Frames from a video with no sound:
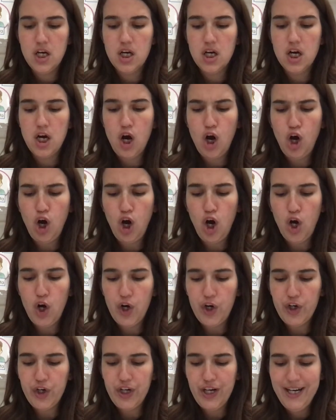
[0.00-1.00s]

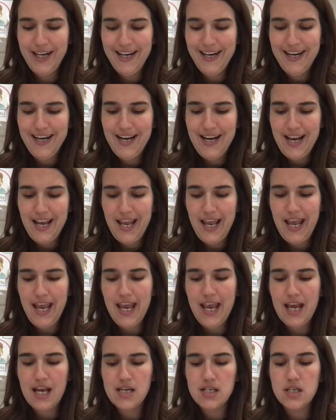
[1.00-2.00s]
car,
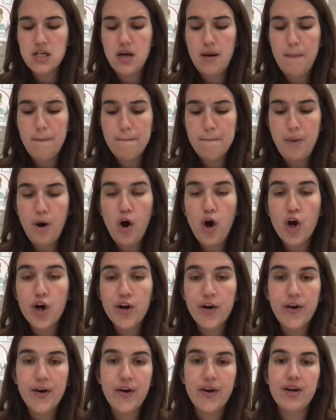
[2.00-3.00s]
and
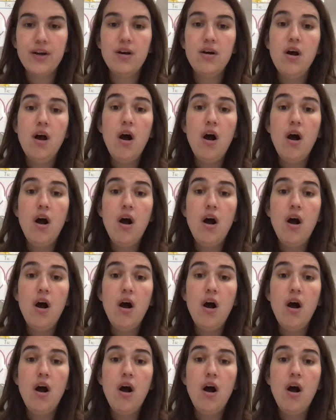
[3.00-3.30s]
park.